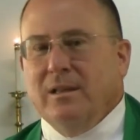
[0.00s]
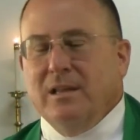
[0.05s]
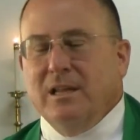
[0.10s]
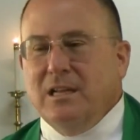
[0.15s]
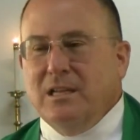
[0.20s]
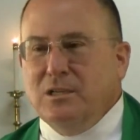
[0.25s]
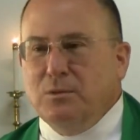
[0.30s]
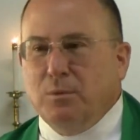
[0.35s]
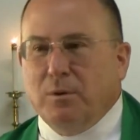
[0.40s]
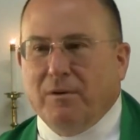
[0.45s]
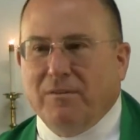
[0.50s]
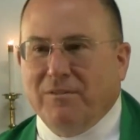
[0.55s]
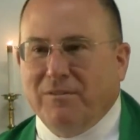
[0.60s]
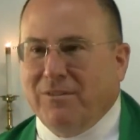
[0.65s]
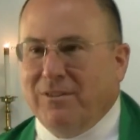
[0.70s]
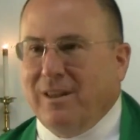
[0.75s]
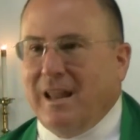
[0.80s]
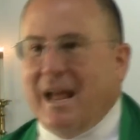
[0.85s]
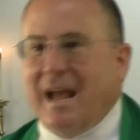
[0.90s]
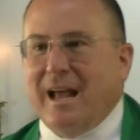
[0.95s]
These were
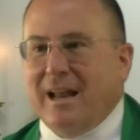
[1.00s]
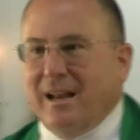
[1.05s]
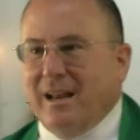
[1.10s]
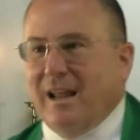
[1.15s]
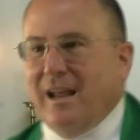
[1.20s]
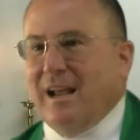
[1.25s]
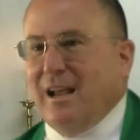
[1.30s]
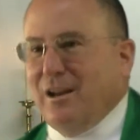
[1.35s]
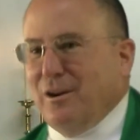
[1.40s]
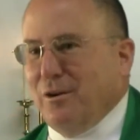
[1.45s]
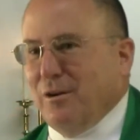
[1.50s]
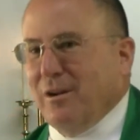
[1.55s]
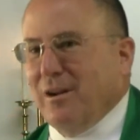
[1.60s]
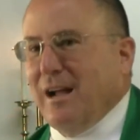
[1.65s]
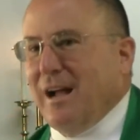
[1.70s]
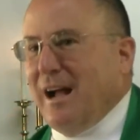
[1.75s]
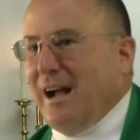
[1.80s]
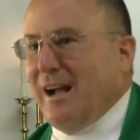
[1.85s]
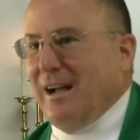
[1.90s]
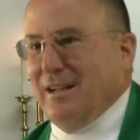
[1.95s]
flatlander
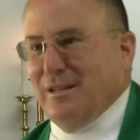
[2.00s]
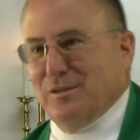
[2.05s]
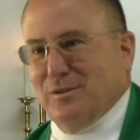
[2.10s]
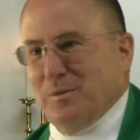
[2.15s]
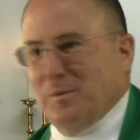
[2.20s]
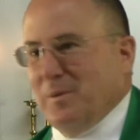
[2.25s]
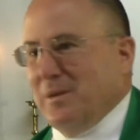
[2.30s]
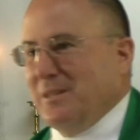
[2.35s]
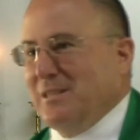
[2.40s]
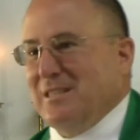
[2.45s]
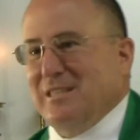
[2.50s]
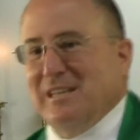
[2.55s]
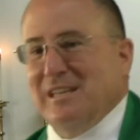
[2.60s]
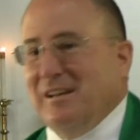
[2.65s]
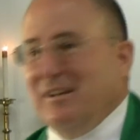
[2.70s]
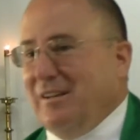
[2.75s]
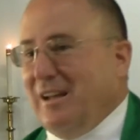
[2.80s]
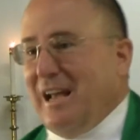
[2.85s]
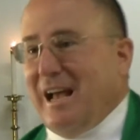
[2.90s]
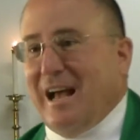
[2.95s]
guys from the
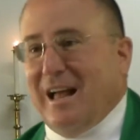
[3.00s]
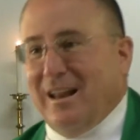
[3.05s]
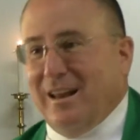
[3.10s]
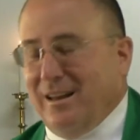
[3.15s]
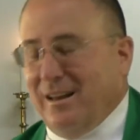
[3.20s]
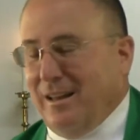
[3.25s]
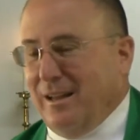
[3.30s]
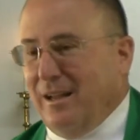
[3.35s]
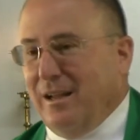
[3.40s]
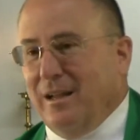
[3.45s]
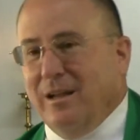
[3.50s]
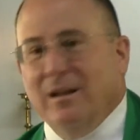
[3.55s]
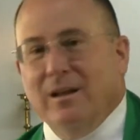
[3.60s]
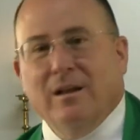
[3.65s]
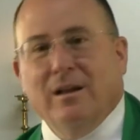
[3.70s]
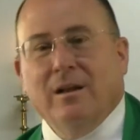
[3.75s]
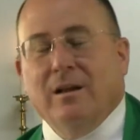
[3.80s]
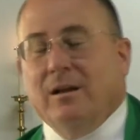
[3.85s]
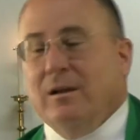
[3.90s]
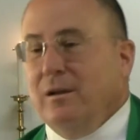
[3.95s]
Sea of
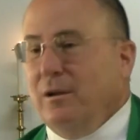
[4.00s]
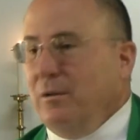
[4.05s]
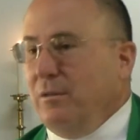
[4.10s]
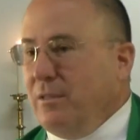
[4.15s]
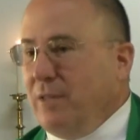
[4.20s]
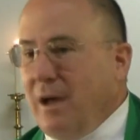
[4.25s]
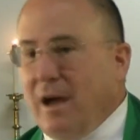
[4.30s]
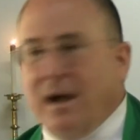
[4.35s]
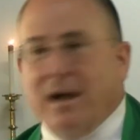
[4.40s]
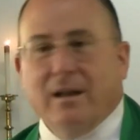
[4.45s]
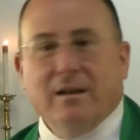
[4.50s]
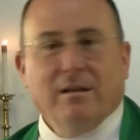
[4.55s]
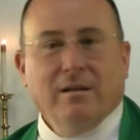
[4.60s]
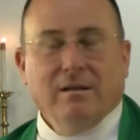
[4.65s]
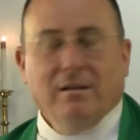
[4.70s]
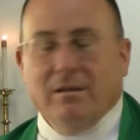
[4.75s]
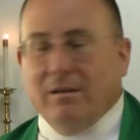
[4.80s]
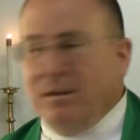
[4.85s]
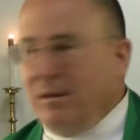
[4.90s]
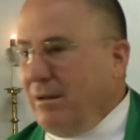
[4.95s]
Galilee who
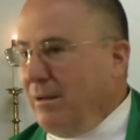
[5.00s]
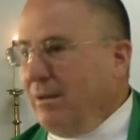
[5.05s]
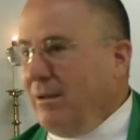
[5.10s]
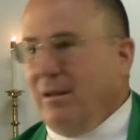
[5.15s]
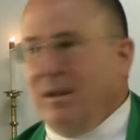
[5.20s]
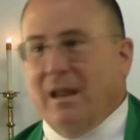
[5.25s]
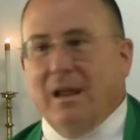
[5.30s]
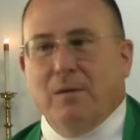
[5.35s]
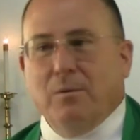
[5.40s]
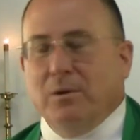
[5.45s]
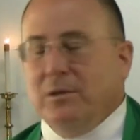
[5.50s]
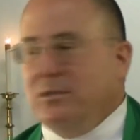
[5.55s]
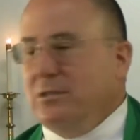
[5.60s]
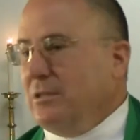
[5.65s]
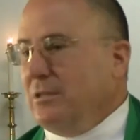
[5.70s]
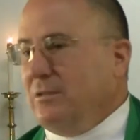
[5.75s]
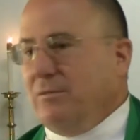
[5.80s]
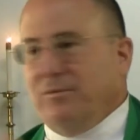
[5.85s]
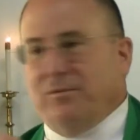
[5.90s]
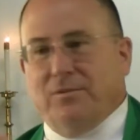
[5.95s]
thought they would
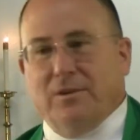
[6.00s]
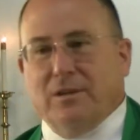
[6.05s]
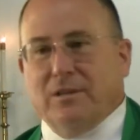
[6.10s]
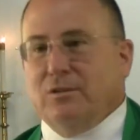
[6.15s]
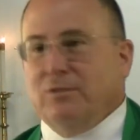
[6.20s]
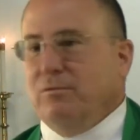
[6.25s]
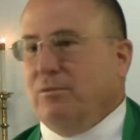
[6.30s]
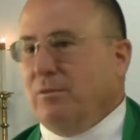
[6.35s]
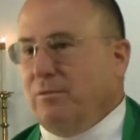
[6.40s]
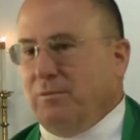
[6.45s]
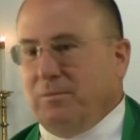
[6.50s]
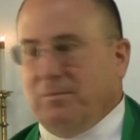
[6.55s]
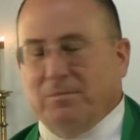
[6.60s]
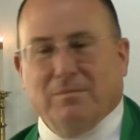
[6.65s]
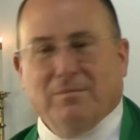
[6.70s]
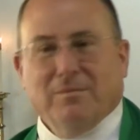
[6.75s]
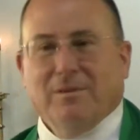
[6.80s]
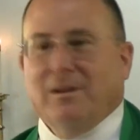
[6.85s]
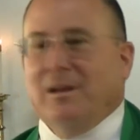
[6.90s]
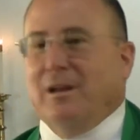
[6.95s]
just fish for,
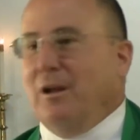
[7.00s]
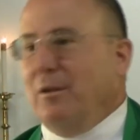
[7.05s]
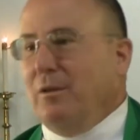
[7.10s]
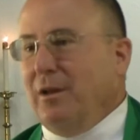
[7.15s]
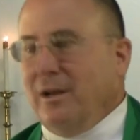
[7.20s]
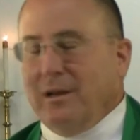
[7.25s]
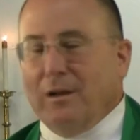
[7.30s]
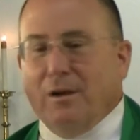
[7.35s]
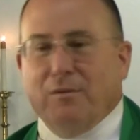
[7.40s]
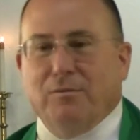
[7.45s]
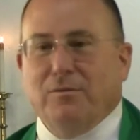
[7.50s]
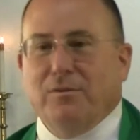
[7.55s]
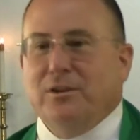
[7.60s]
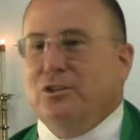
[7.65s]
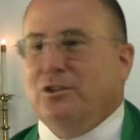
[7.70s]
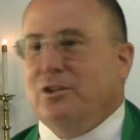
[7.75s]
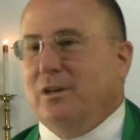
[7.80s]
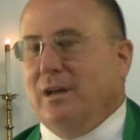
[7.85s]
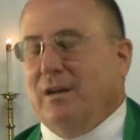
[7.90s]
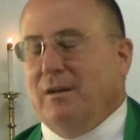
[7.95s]
they'd go
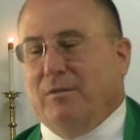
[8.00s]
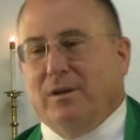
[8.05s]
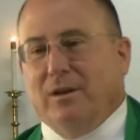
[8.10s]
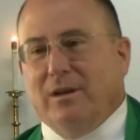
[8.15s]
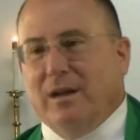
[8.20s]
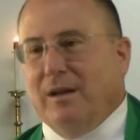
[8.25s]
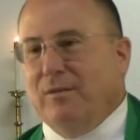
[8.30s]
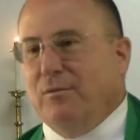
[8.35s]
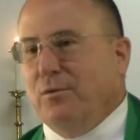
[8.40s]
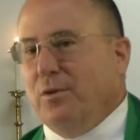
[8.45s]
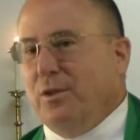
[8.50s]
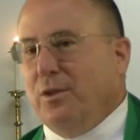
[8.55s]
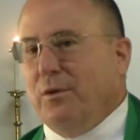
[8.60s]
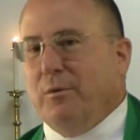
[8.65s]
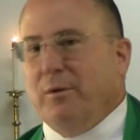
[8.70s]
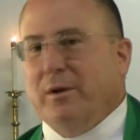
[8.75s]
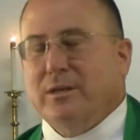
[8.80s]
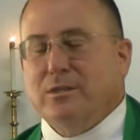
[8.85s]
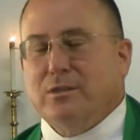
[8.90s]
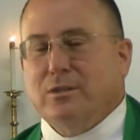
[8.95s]
fishing every day for
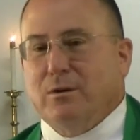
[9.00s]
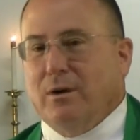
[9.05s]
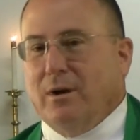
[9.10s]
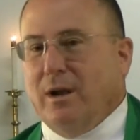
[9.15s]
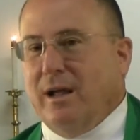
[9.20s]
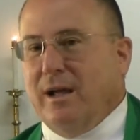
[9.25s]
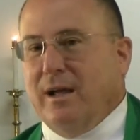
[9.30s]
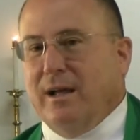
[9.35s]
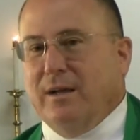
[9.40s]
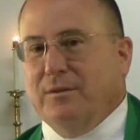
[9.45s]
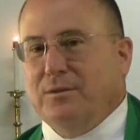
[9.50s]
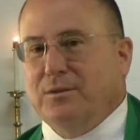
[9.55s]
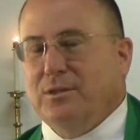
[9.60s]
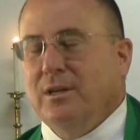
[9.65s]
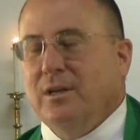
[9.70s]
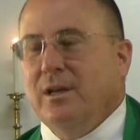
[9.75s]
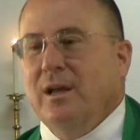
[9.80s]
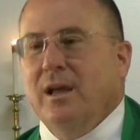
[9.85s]
the rest of their lives.